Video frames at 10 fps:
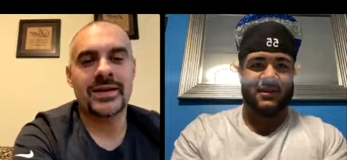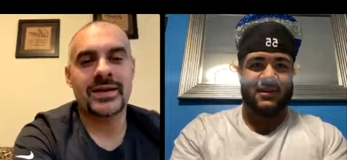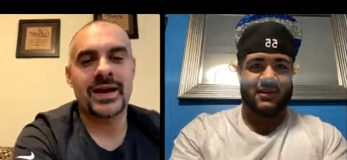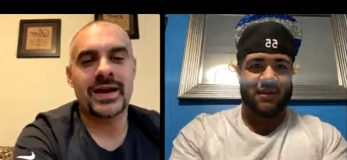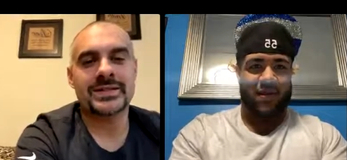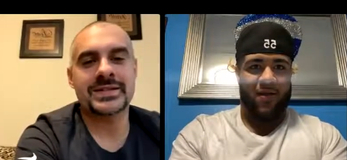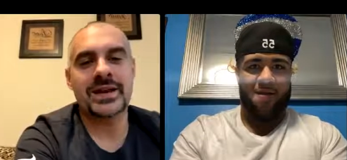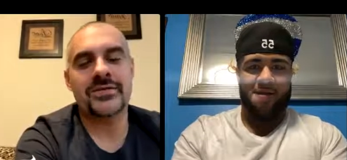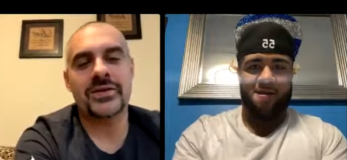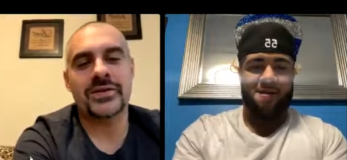Speaker 1: Yeah, it's
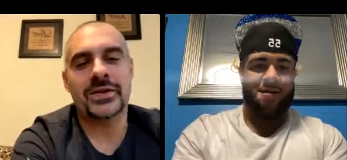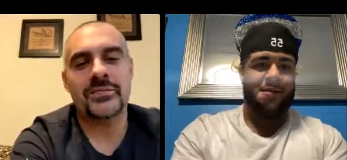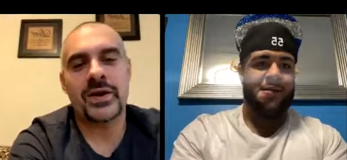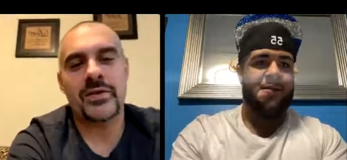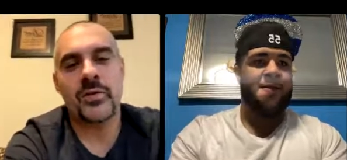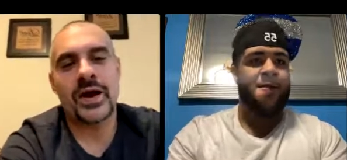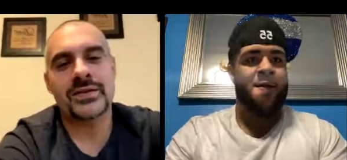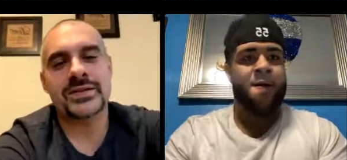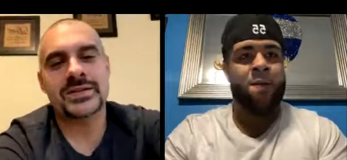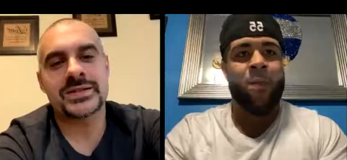definitely been a while
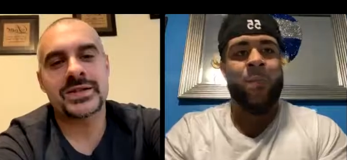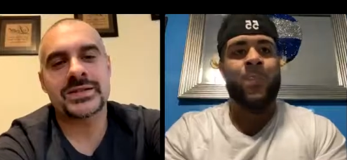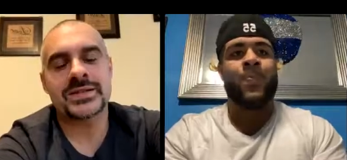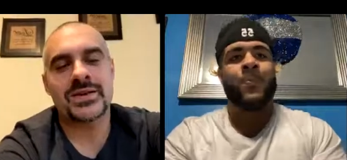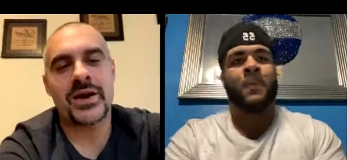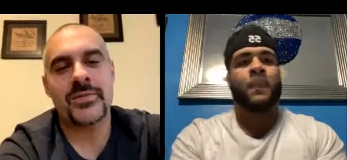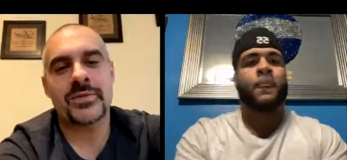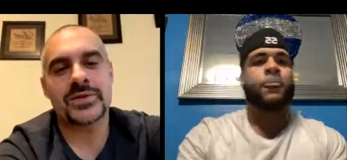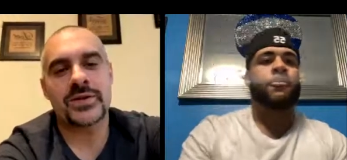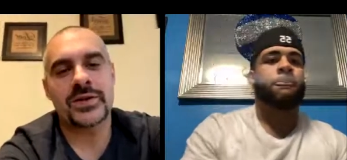since since our
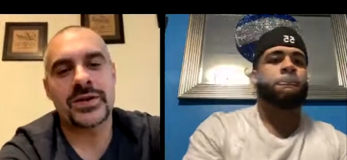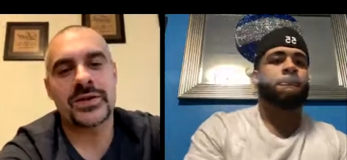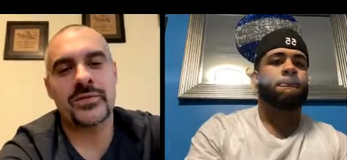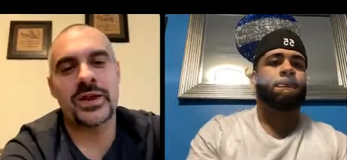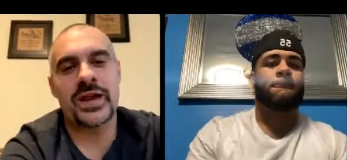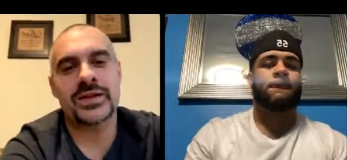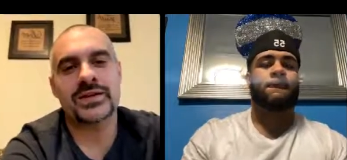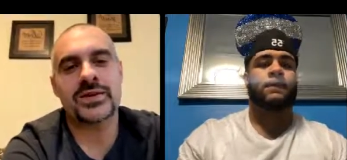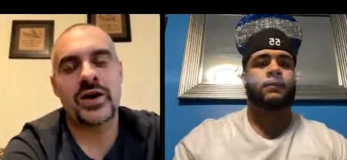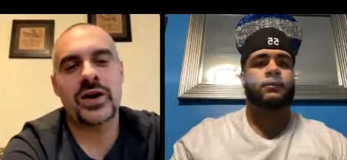opportunity that we had to
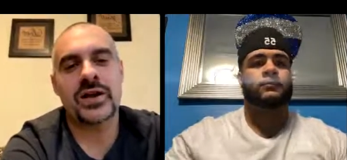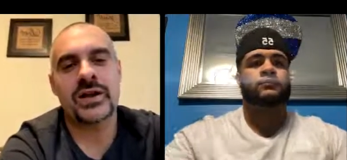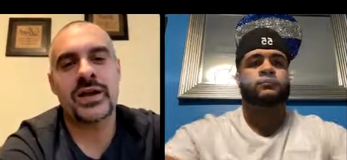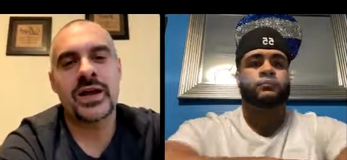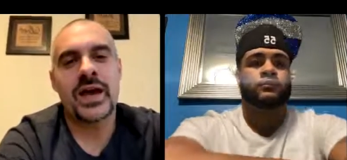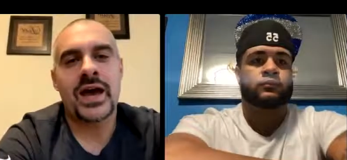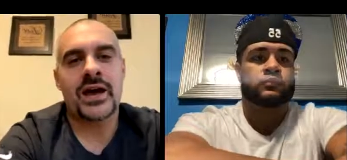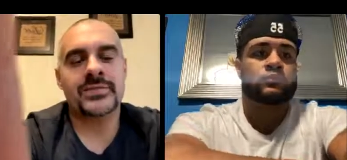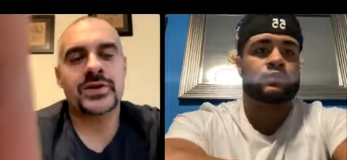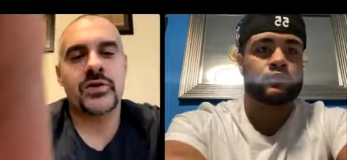talk, and I'm
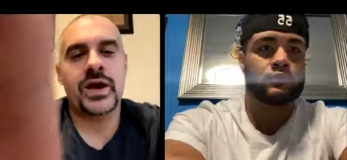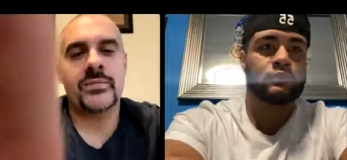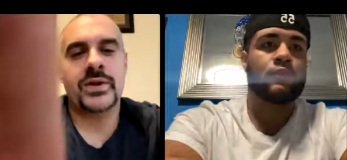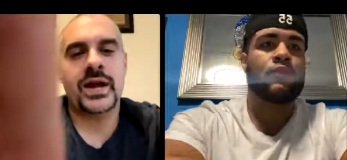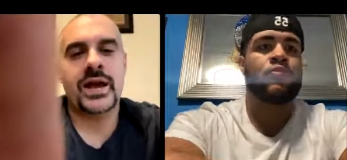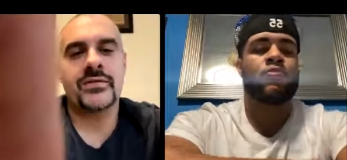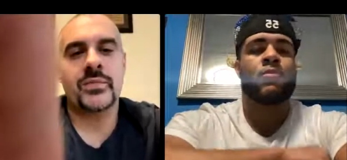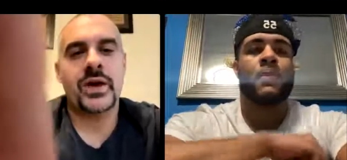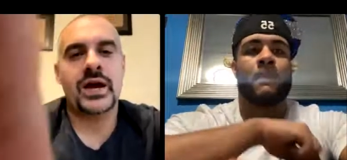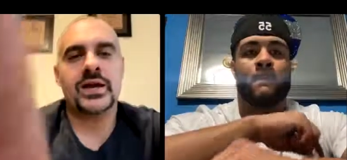so happy to have you
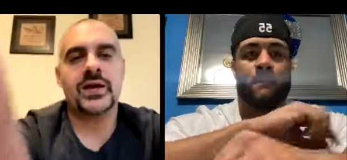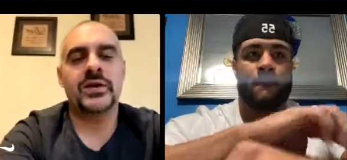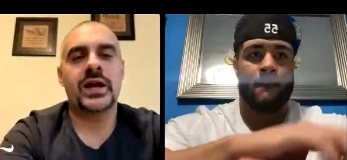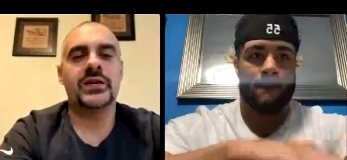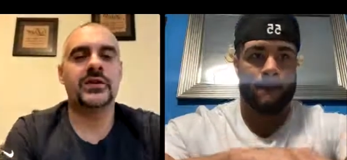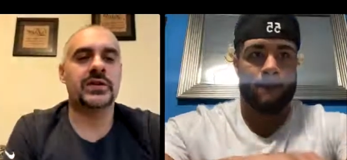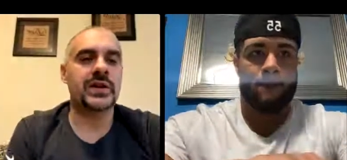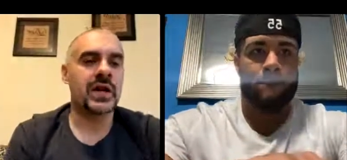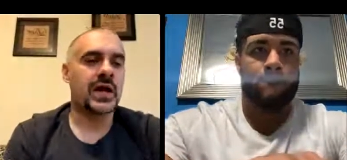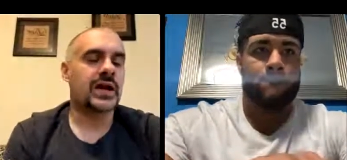back here, Daniel. And
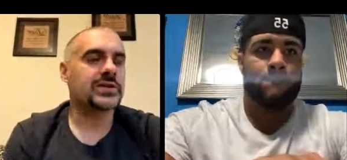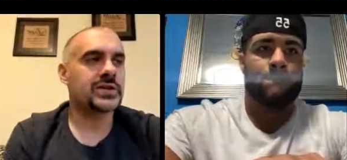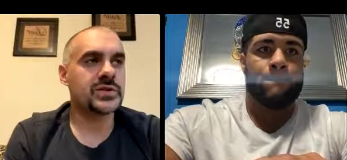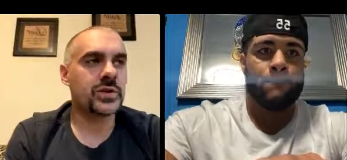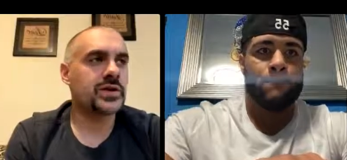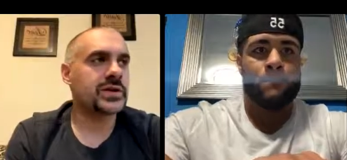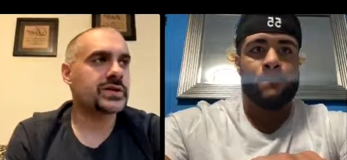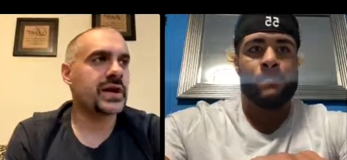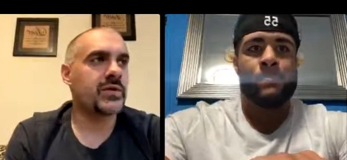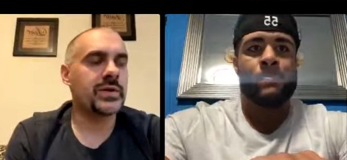uh, just what you could
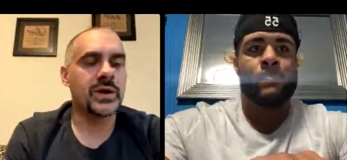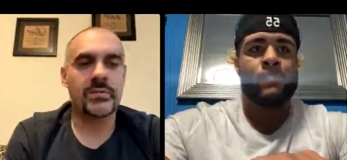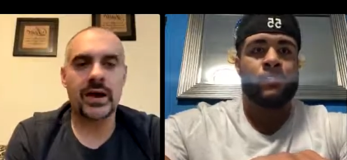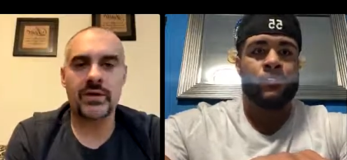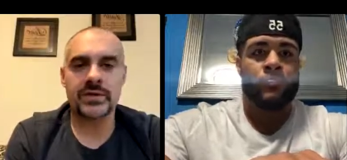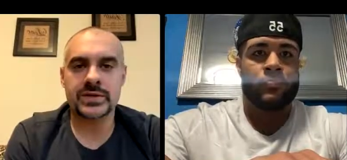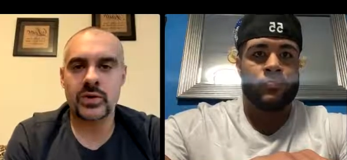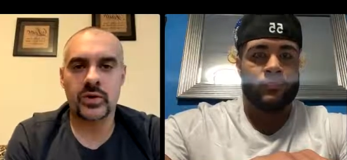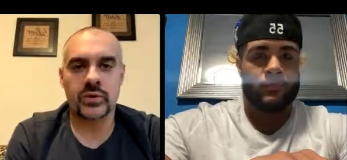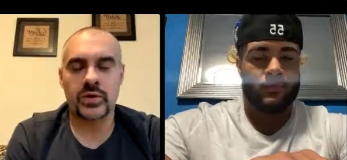tell me about this
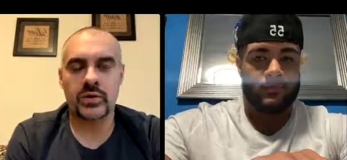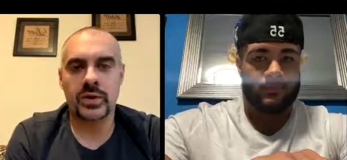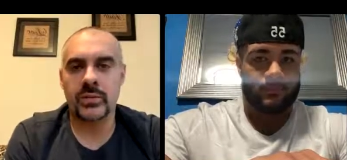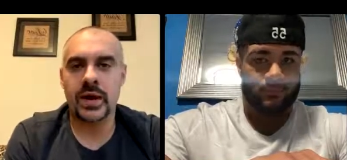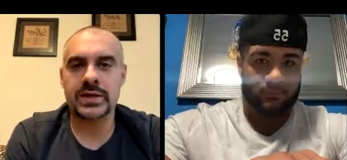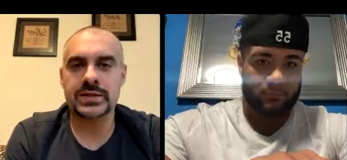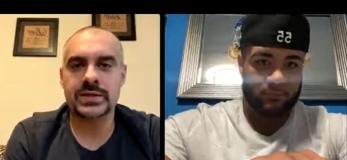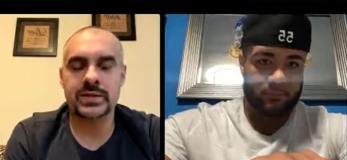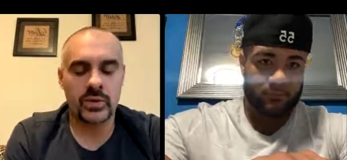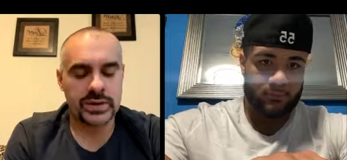whole recruiting process
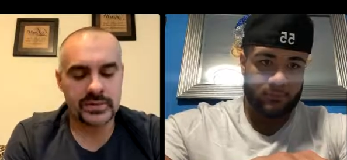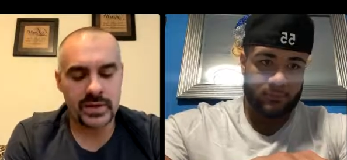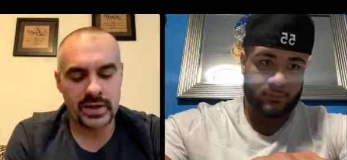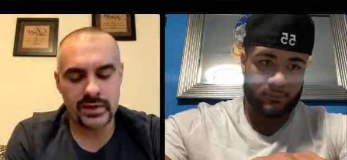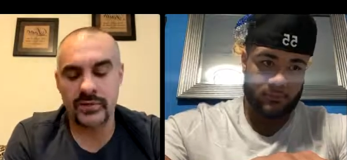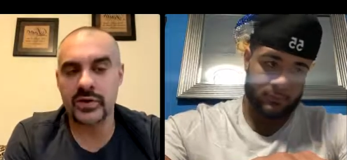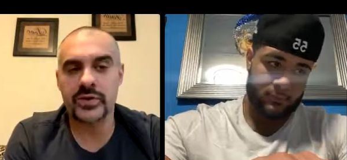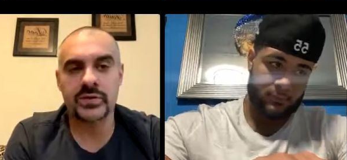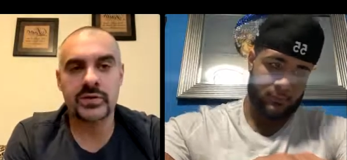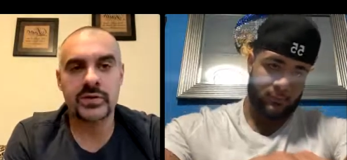and what it's been like for you.